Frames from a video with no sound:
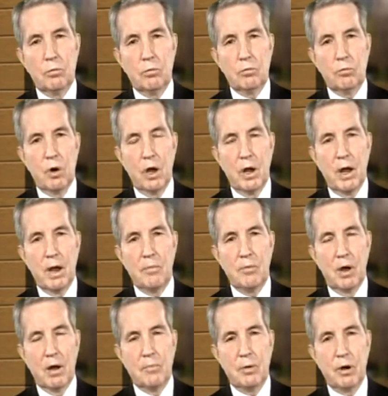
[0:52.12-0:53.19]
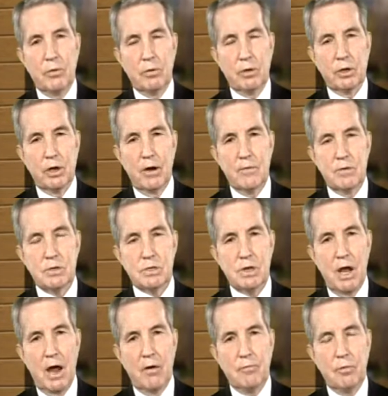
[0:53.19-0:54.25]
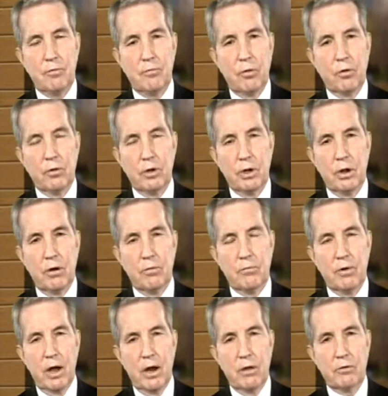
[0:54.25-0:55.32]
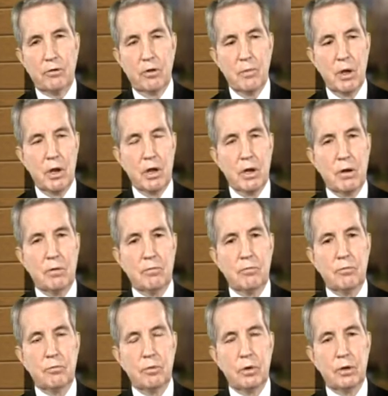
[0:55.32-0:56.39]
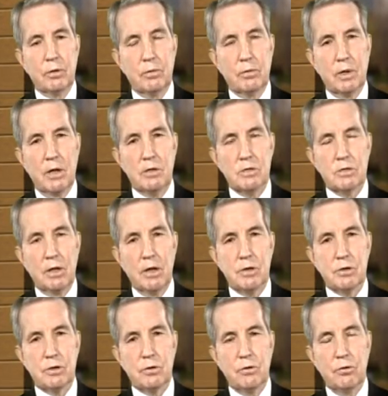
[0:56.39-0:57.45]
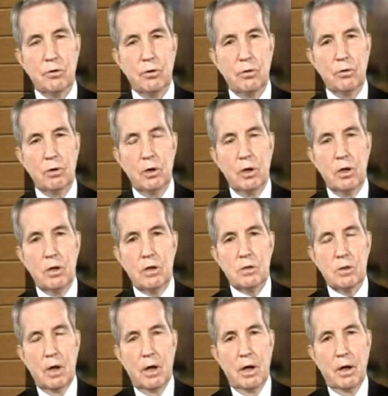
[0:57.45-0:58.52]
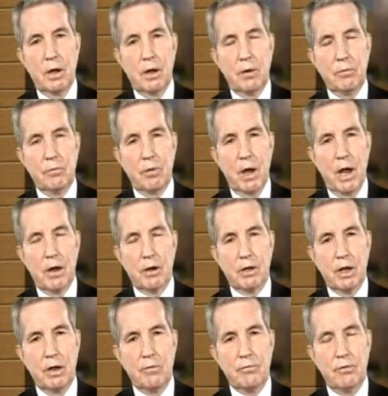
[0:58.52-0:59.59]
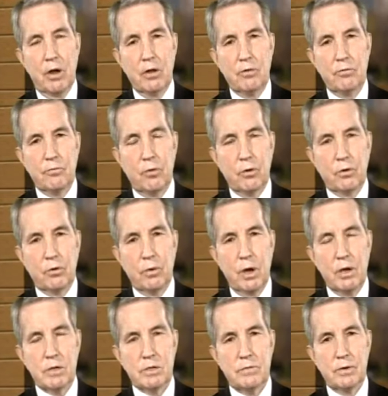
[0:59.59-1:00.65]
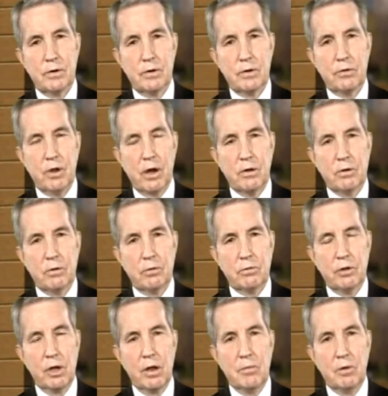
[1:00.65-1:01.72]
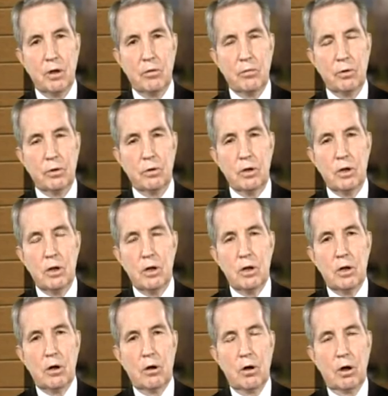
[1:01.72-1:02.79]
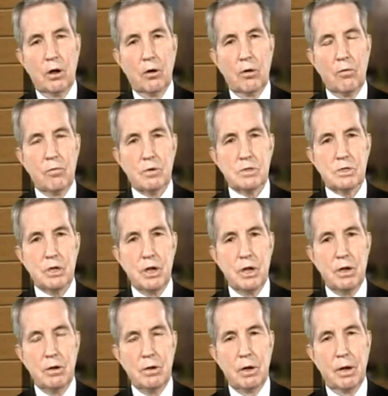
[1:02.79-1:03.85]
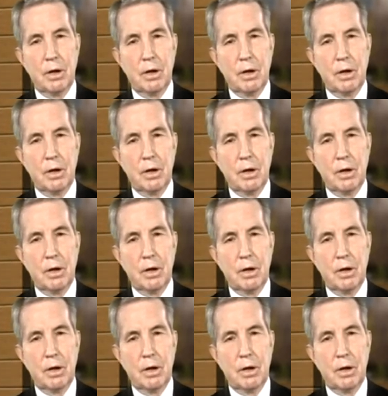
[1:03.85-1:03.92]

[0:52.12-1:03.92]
One, I appeared with the governor's staff before the Interim Finance Committee of the legislature to allocate funds for the creation of a technical team that would oversee